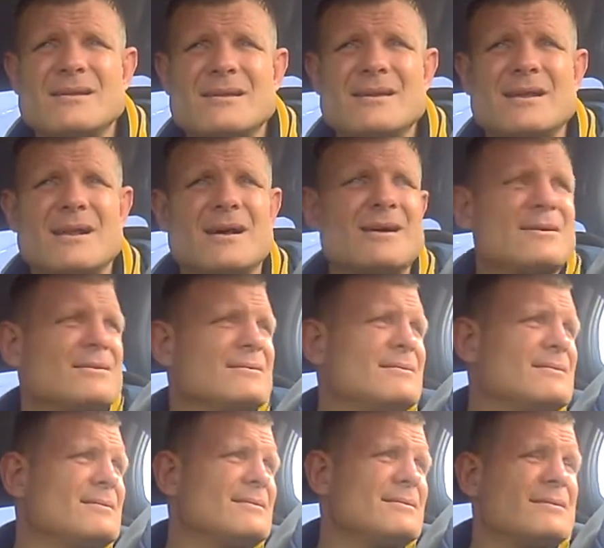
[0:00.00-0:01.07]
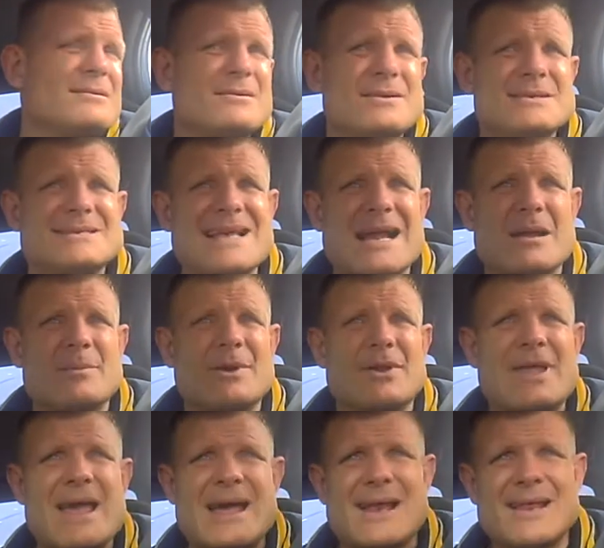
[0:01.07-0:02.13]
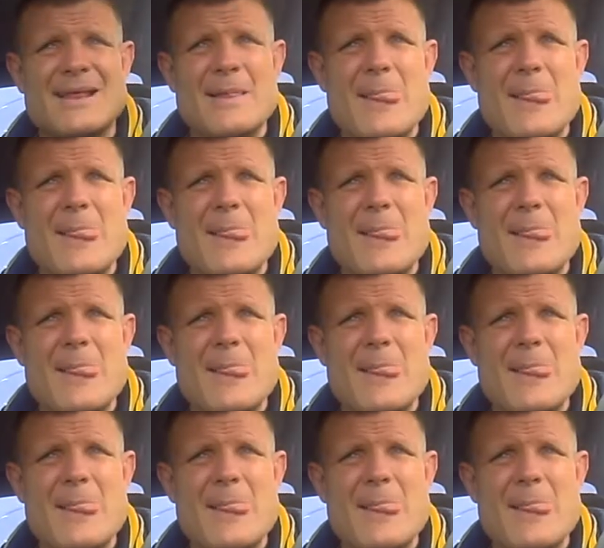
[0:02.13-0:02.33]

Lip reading: You know, Sacramento County